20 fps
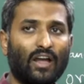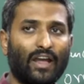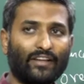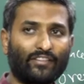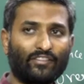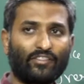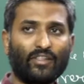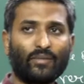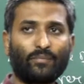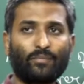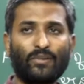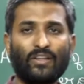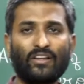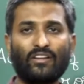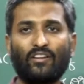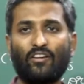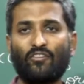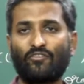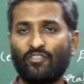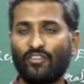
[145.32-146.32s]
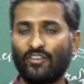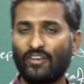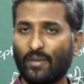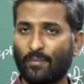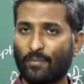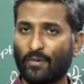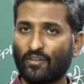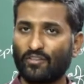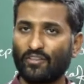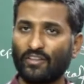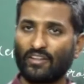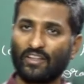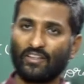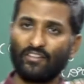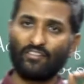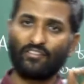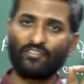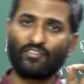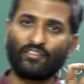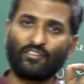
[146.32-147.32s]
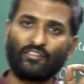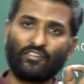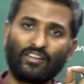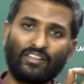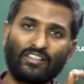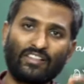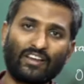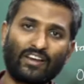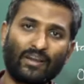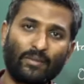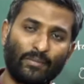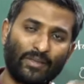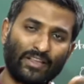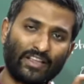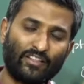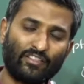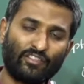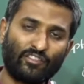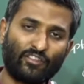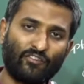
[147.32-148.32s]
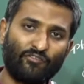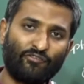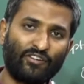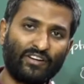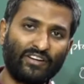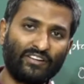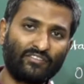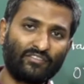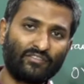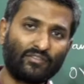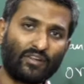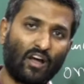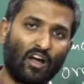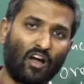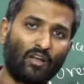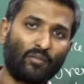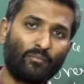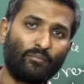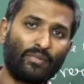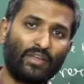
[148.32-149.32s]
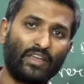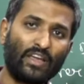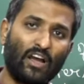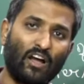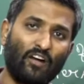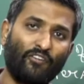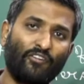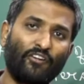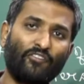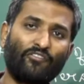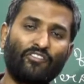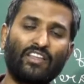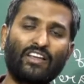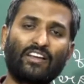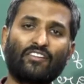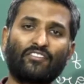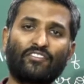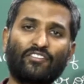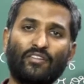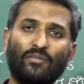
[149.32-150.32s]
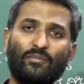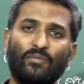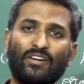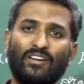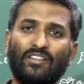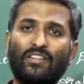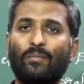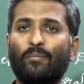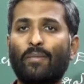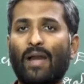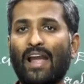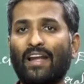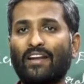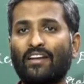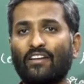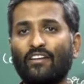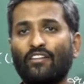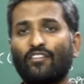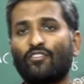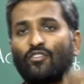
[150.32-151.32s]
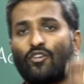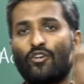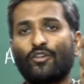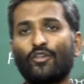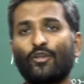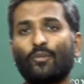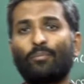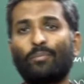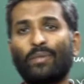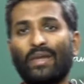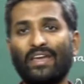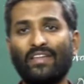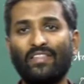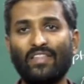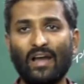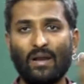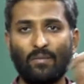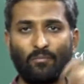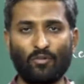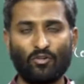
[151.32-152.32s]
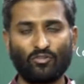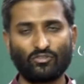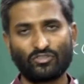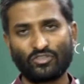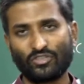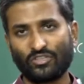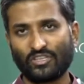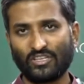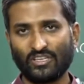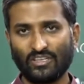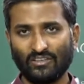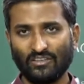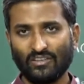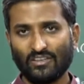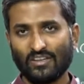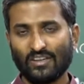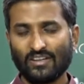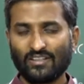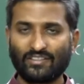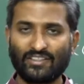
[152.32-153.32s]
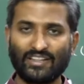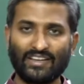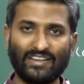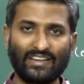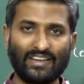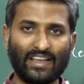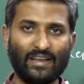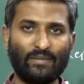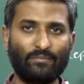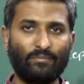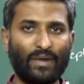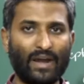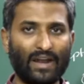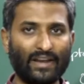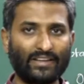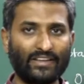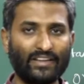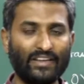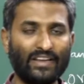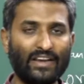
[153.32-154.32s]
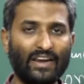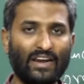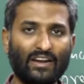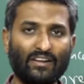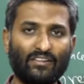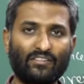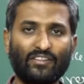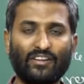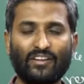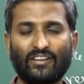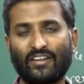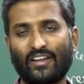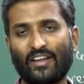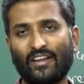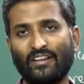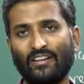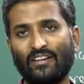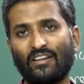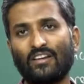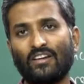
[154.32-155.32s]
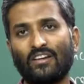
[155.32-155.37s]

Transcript: accepting of deposit is, in the remittance of funds on behalf of the customer, the banker is going to pay the amount to the certain party or certain